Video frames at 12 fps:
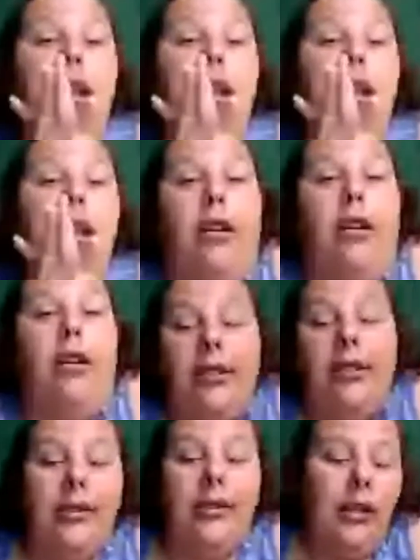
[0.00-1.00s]
right now
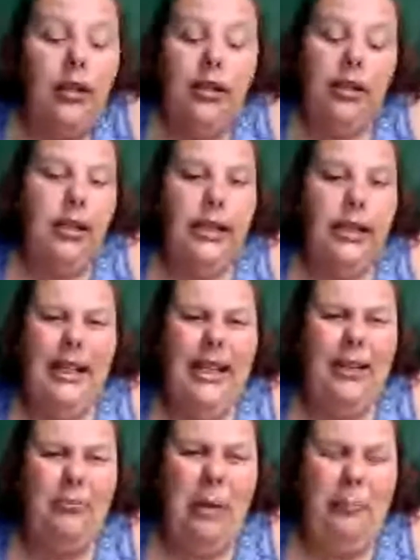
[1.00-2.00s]
because,
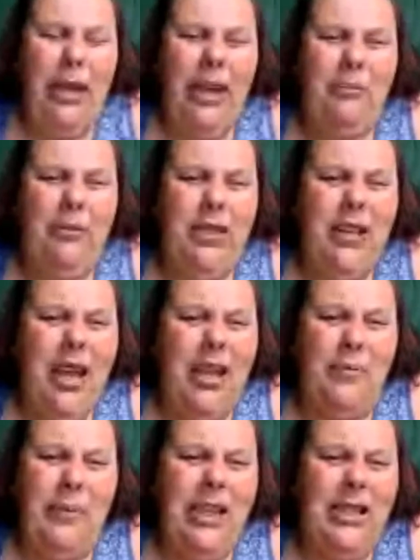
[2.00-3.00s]
yeah, my bed was
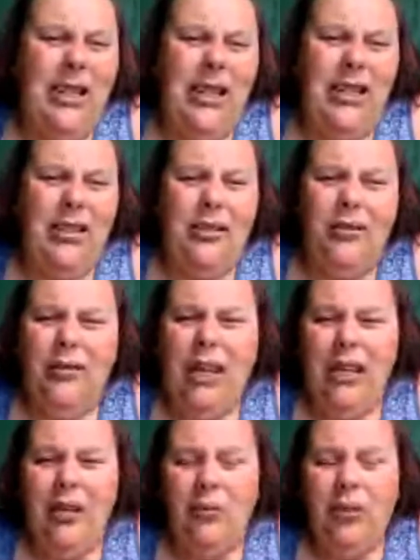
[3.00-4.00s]
kind of messy, so
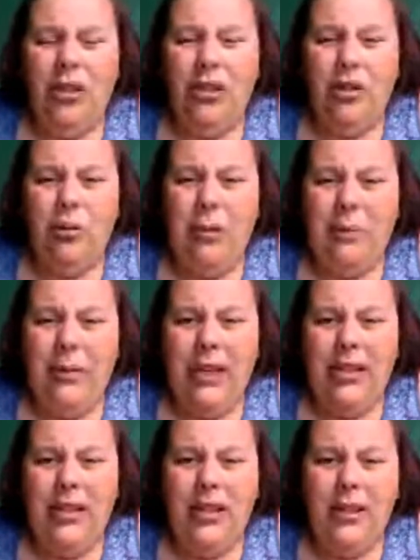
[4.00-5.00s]
I didn't want to show my
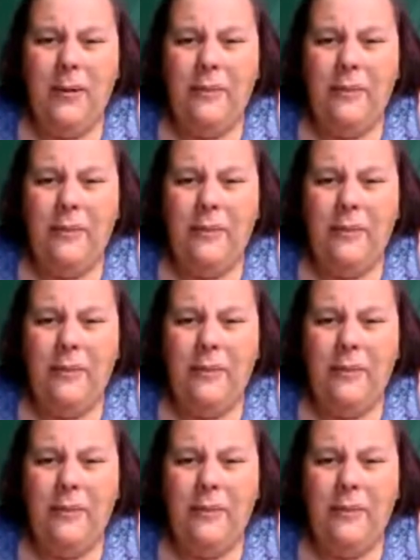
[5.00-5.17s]
bed.